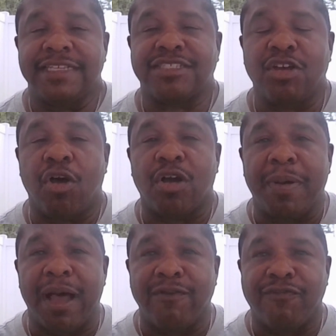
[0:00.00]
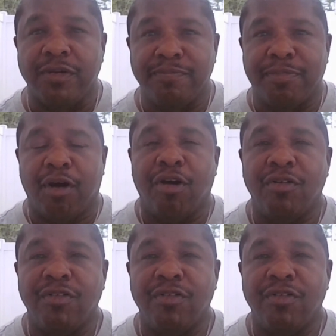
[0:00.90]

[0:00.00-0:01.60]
talk about football.